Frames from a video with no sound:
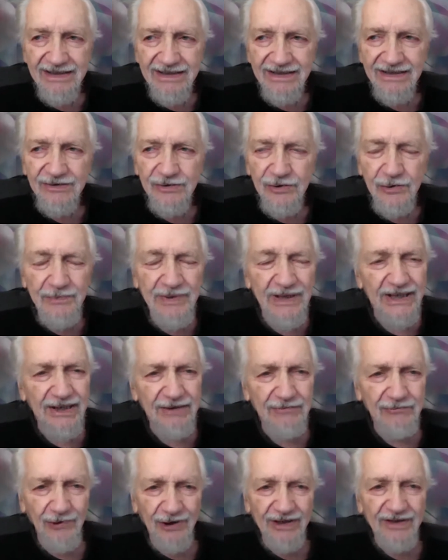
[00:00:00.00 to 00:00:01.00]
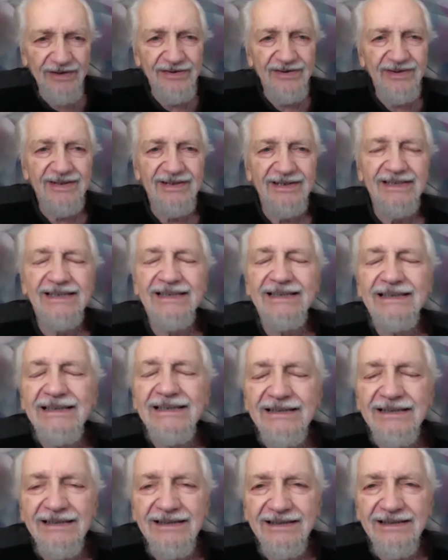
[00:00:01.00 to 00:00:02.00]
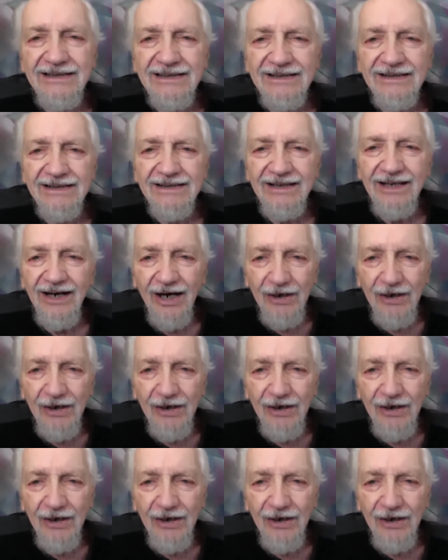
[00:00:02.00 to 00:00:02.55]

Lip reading: to begin with, our